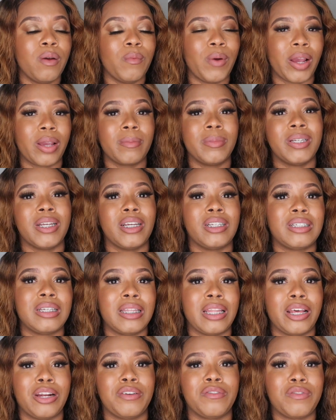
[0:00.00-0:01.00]
recommendation
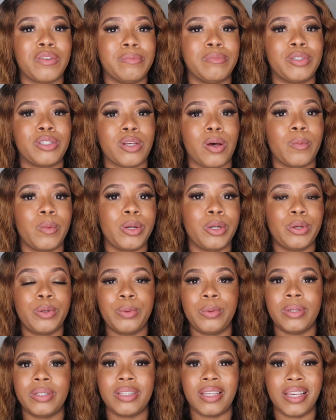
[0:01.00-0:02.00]
letter from someone
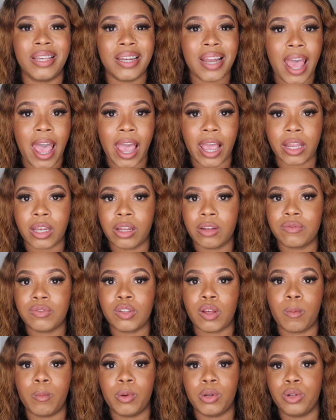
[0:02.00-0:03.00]
who is inactive,
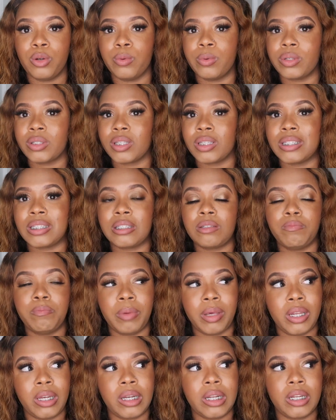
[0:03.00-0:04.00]
someone who is
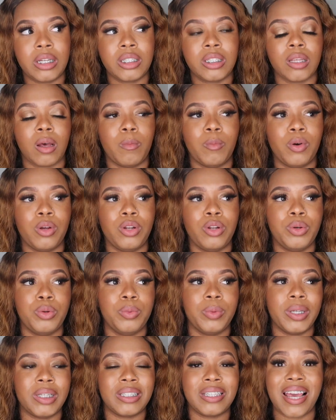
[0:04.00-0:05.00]
suspended, someone
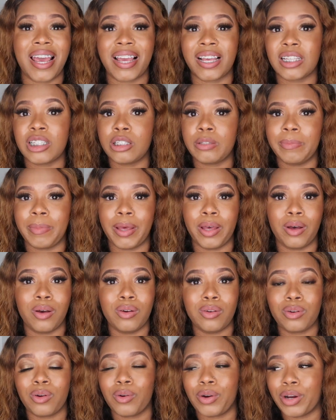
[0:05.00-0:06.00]
who is
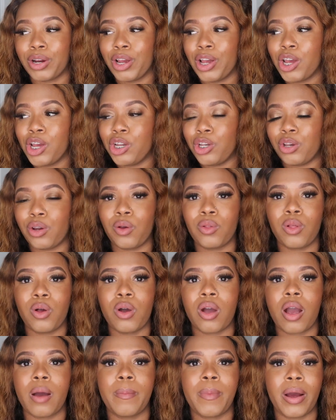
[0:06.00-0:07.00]
expelled or no
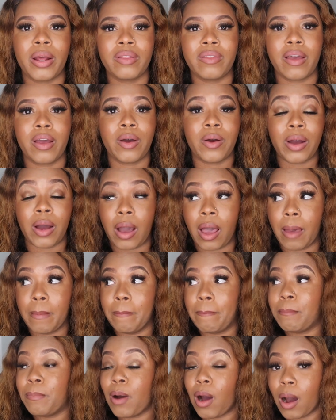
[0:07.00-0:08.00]
longer a
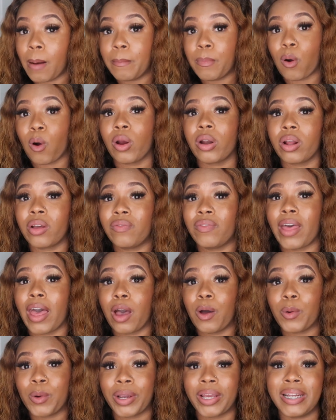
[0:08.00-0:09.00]
part of
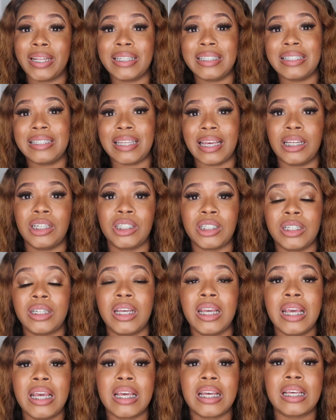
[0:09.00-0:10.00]
that organization.
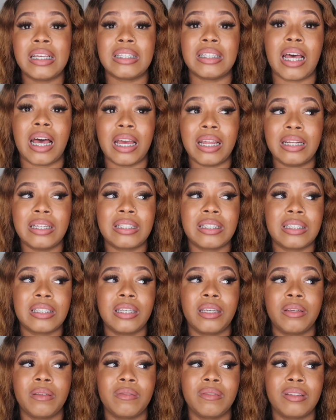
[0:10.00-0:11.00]
Because
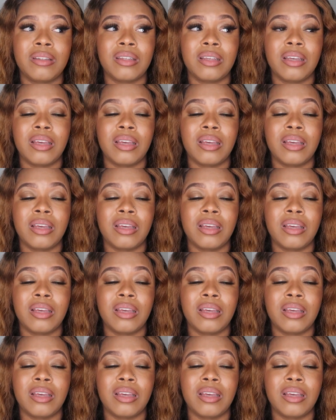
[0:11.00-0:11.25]
honestly,